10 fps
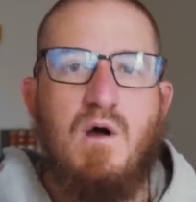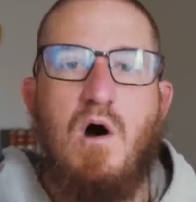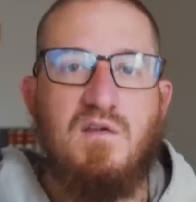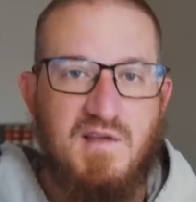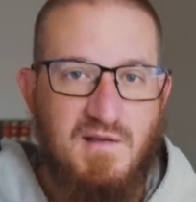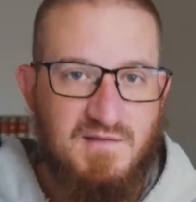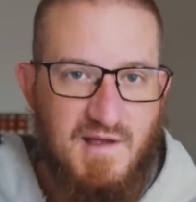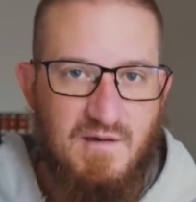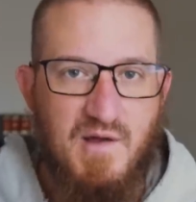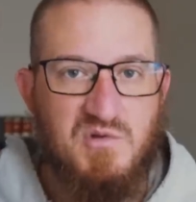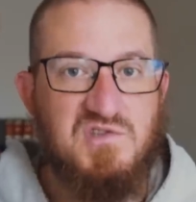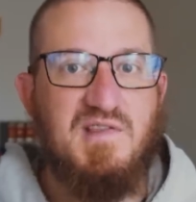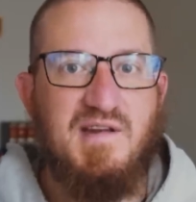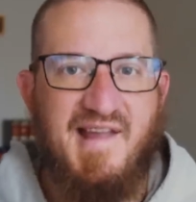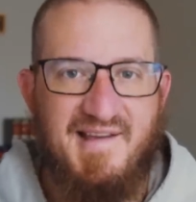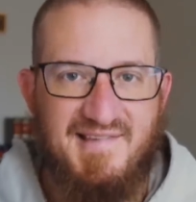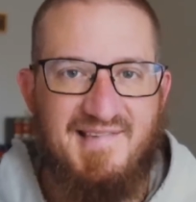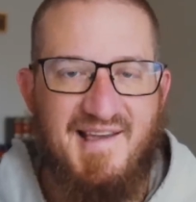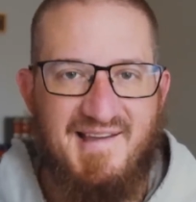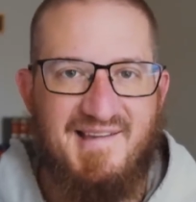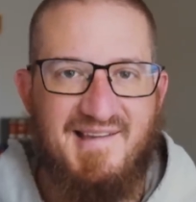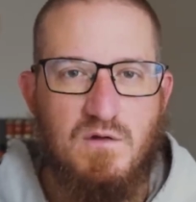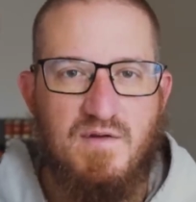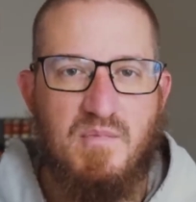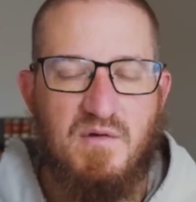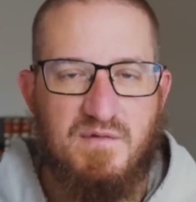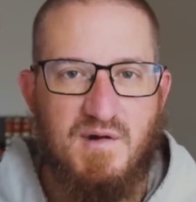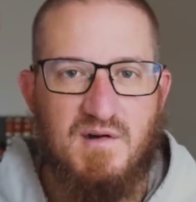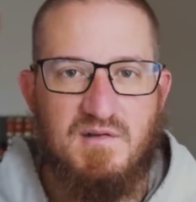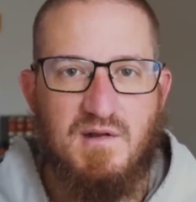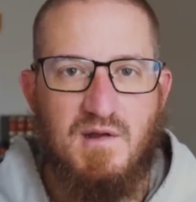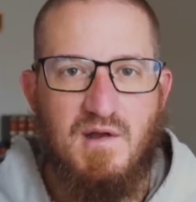All Saints Day, right, which is the next day, November 1st,